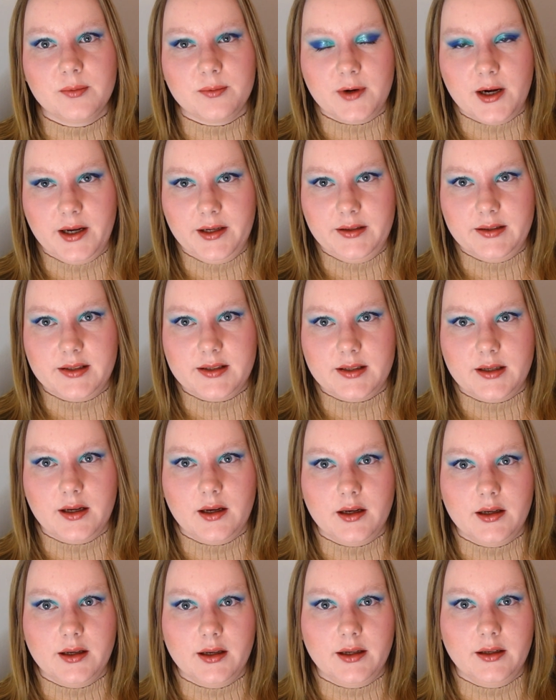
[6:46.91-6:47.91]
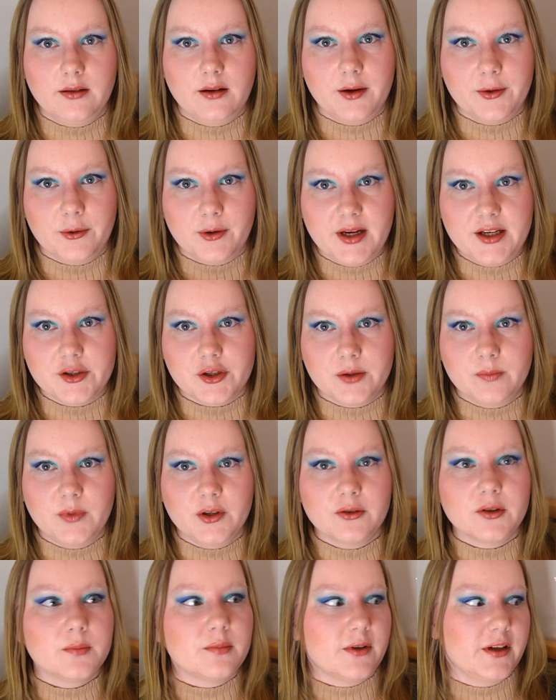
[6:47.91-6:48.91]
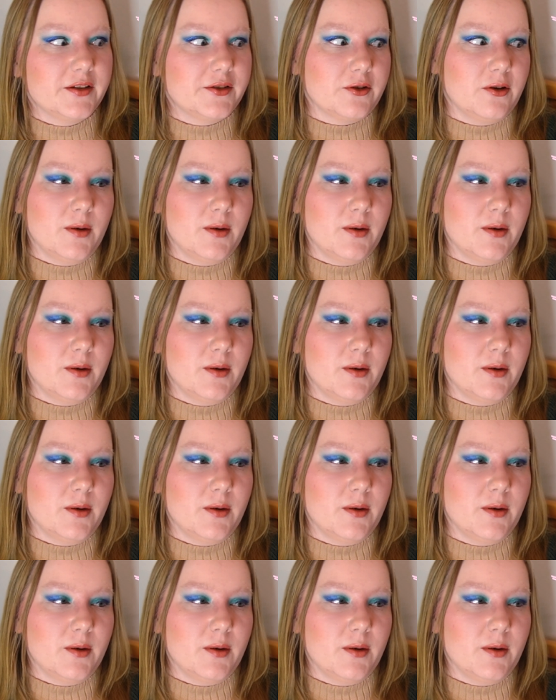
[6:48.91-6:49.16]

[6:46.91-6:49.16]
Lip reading: brands and other Asian beauty brands,